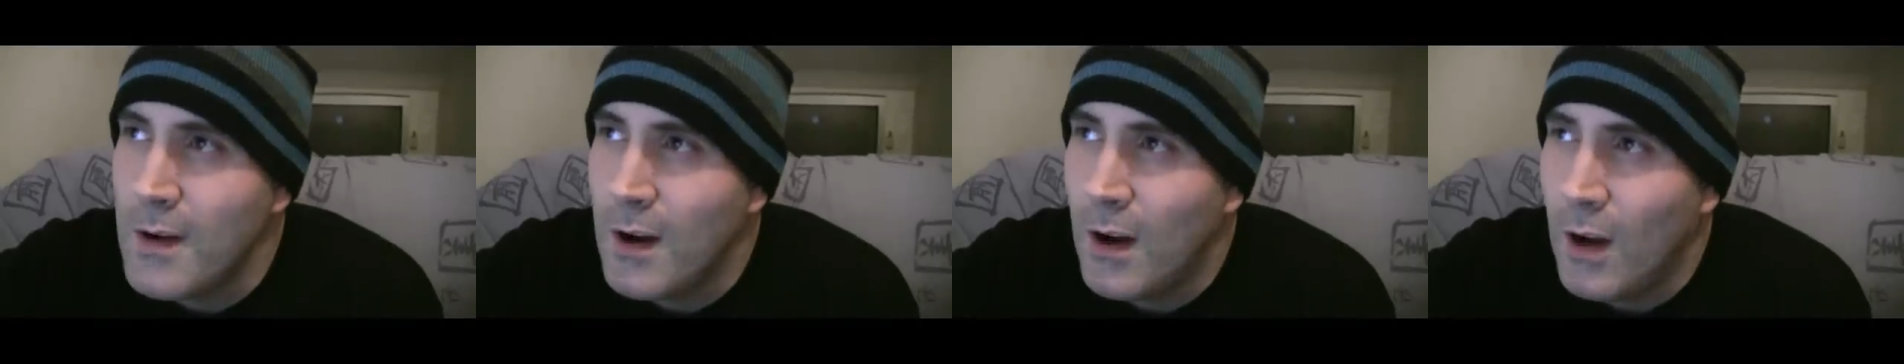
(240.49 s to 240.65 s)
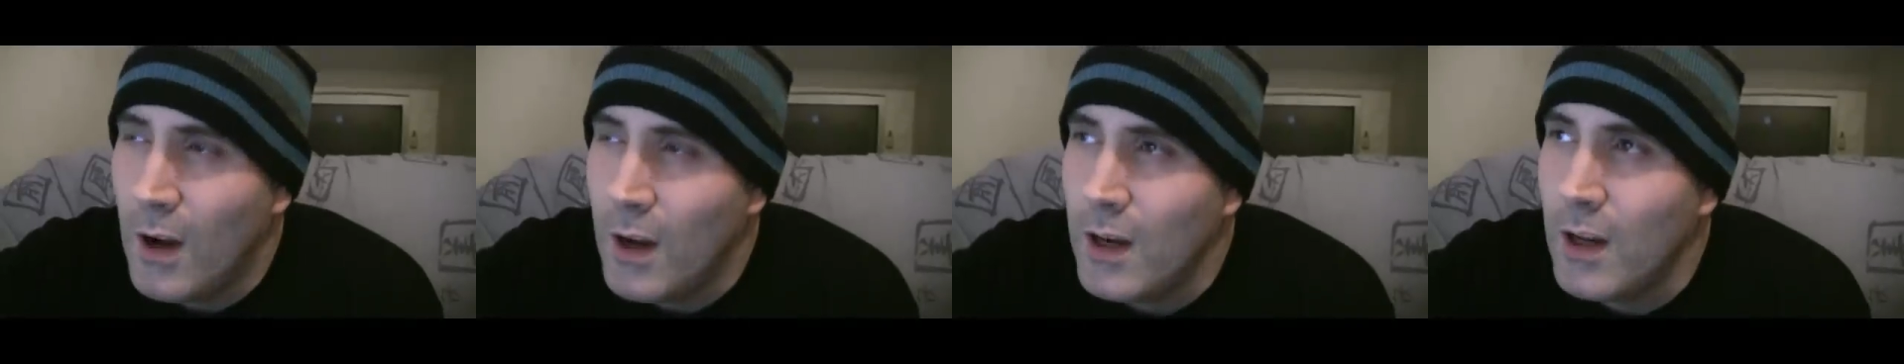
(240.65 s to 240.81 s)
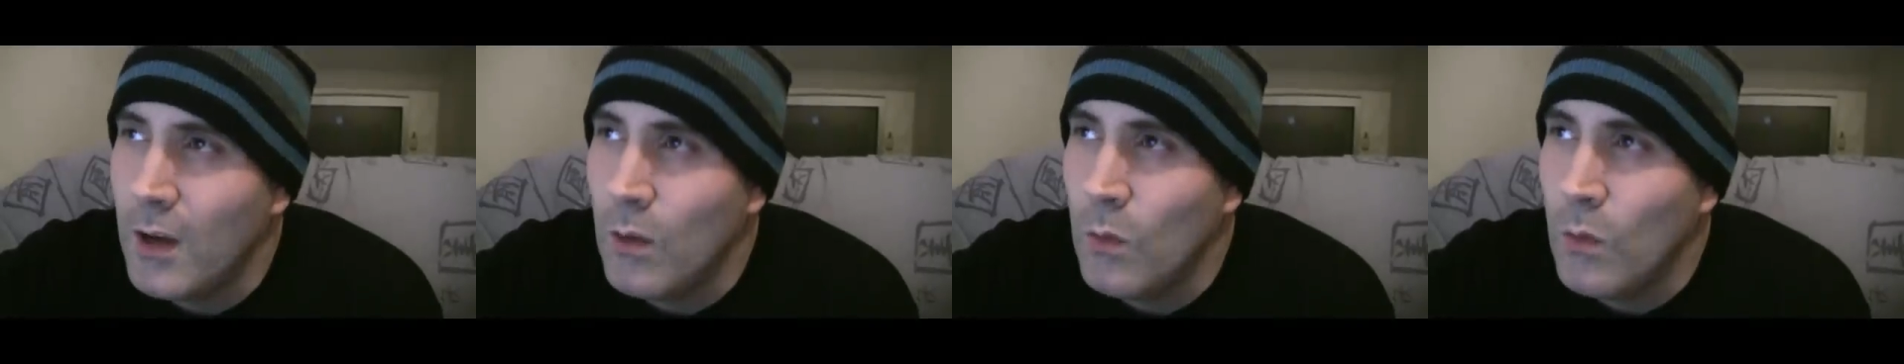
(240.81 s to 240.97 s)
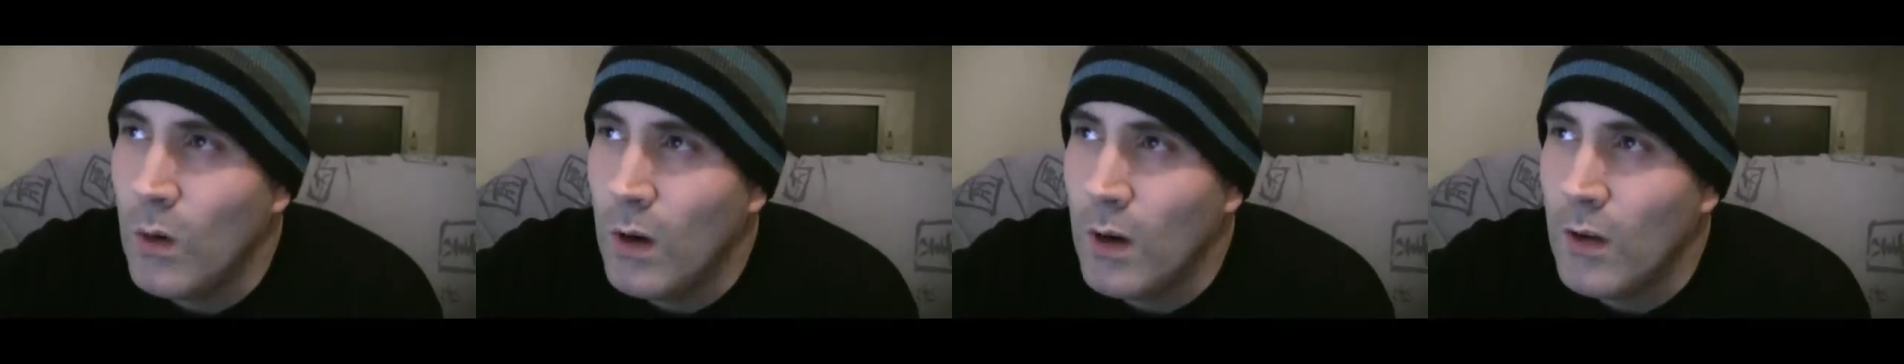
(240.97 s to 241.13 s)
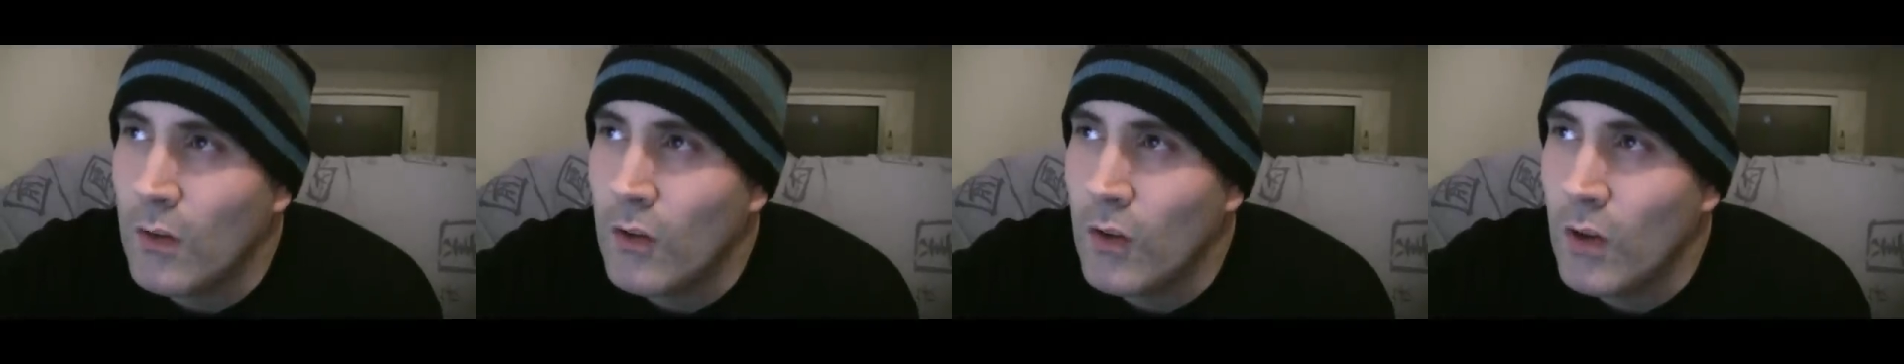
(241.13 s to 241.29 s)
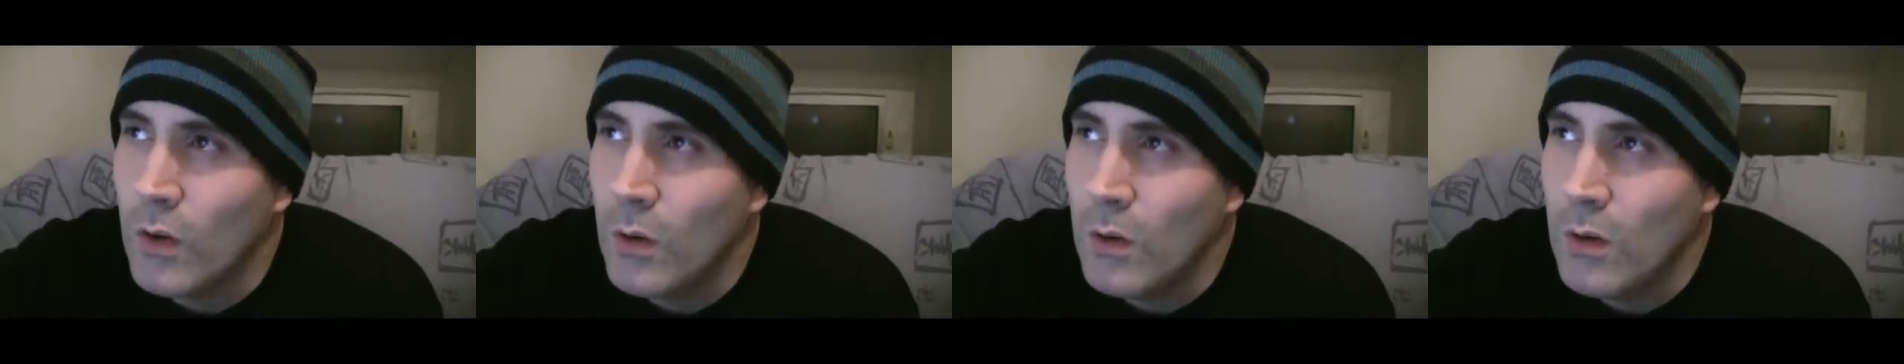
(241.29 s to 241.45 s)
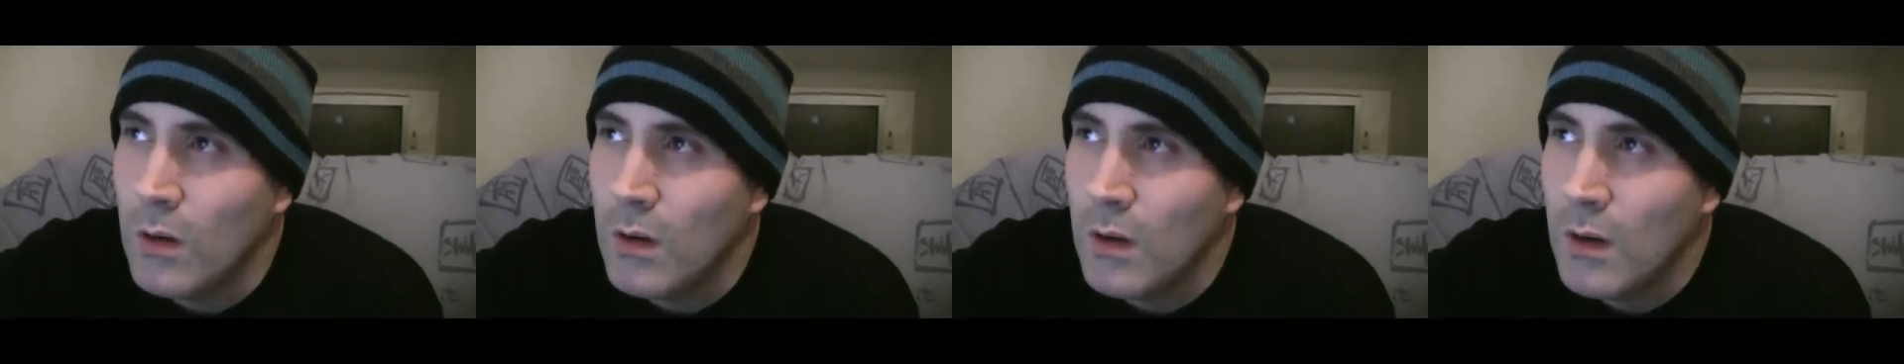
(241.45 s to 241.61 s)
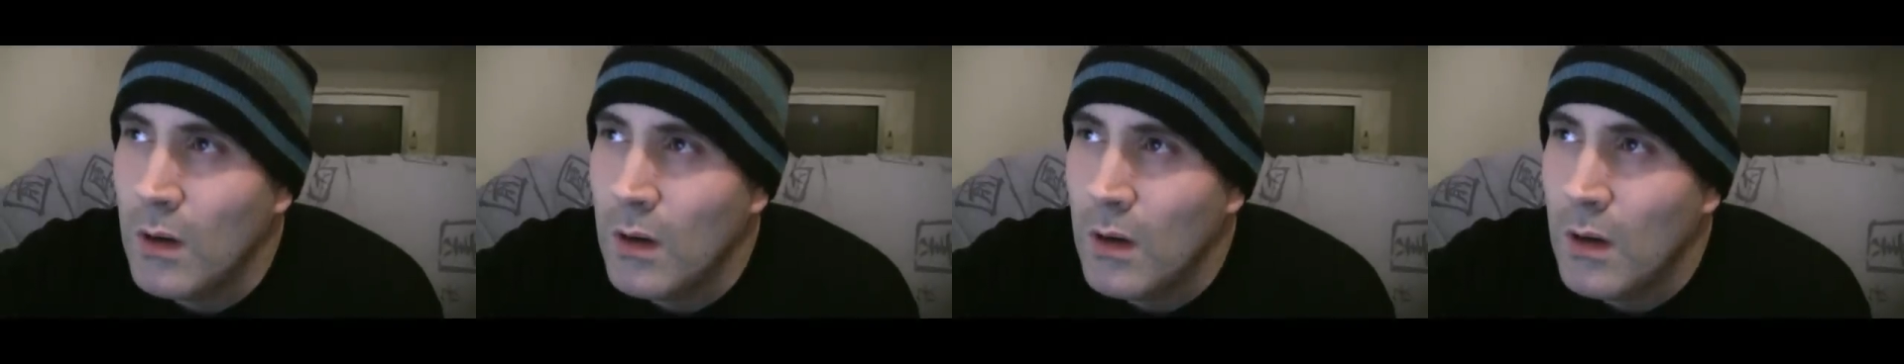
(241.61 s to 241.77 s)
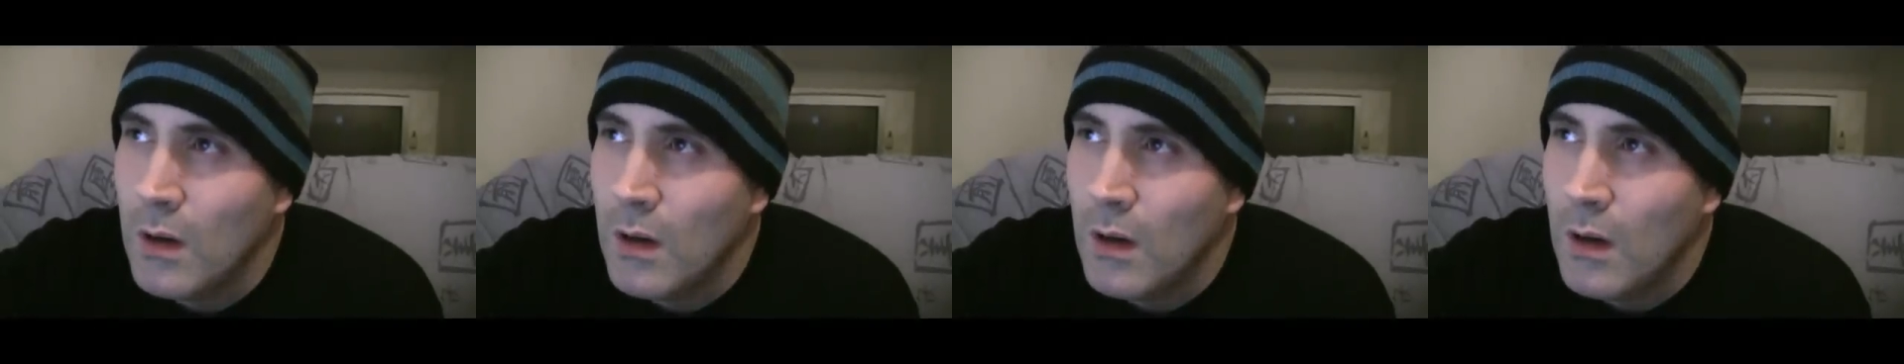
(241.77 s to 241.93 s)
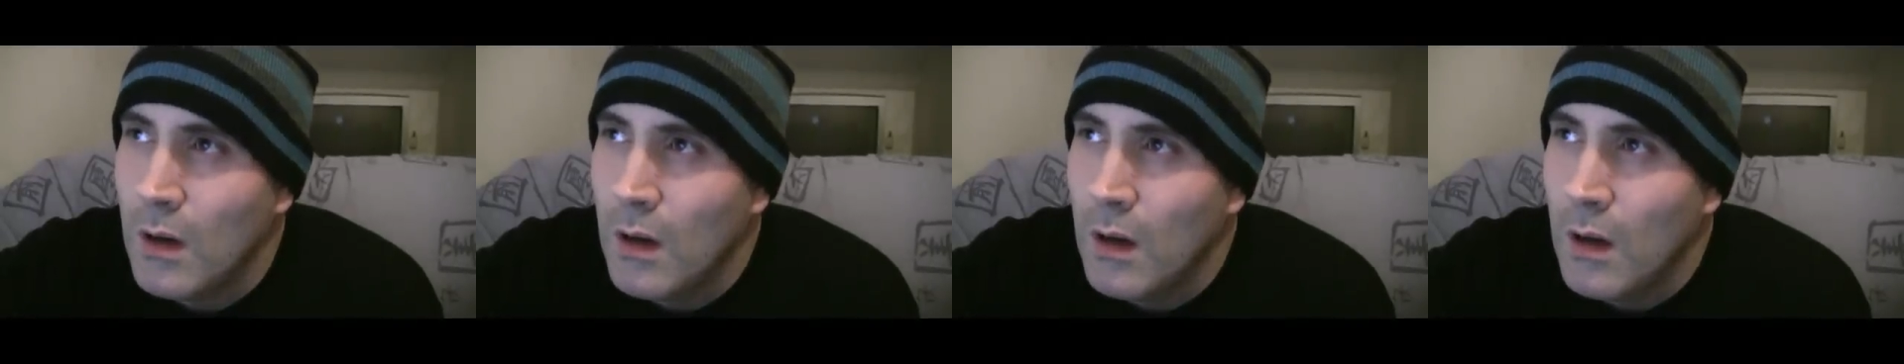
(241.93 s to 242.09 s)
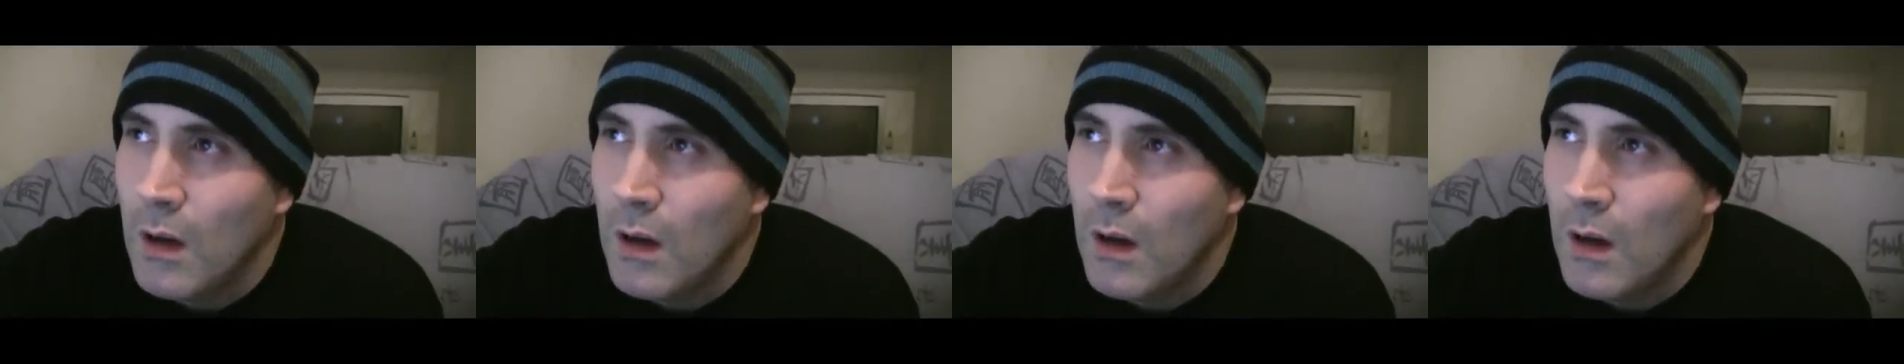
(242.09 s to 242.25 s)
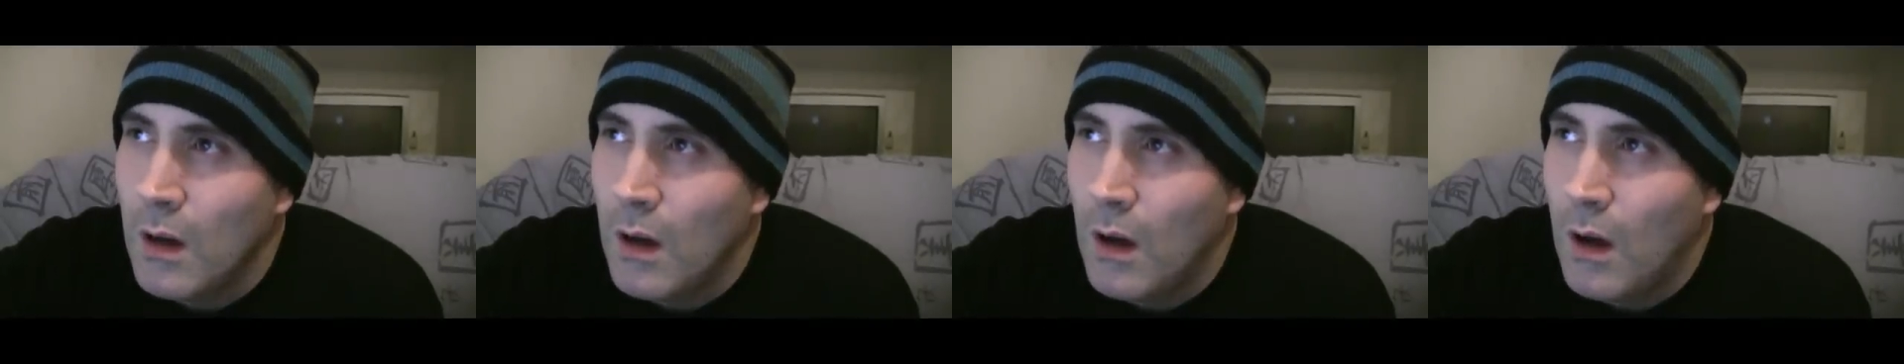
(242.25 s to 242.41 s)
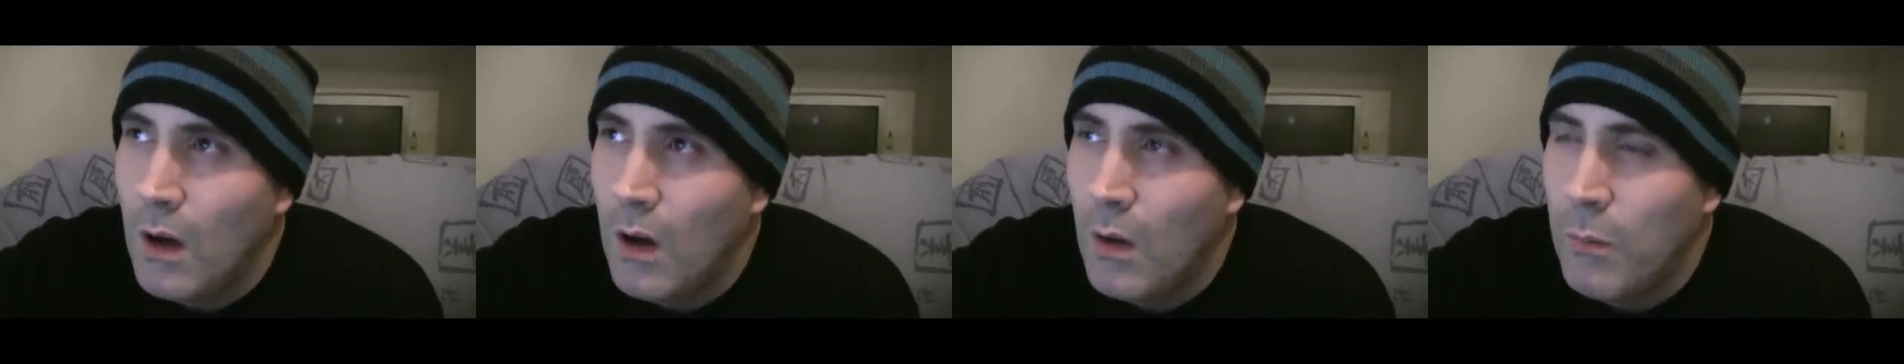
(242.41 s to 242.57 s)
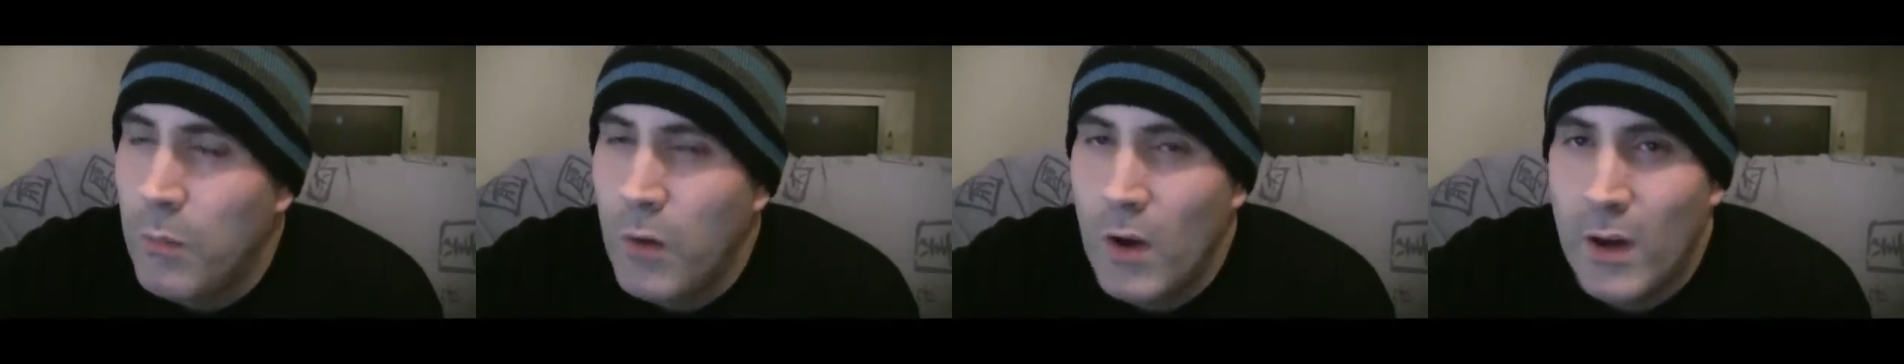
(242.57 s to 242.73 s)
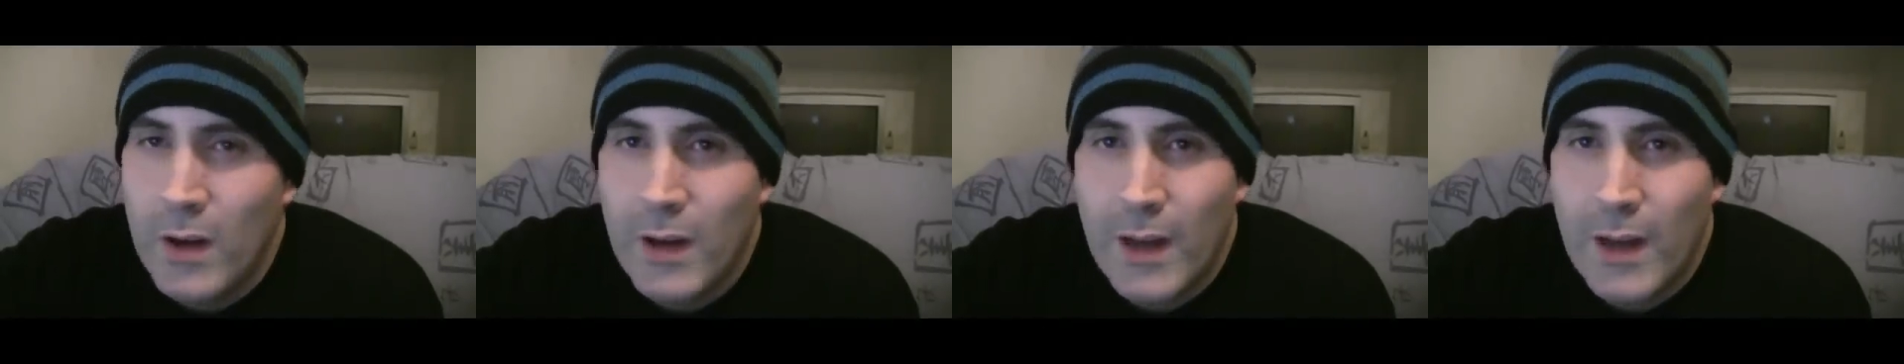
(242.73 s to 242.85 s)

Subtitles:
I know what I'll do. I'll put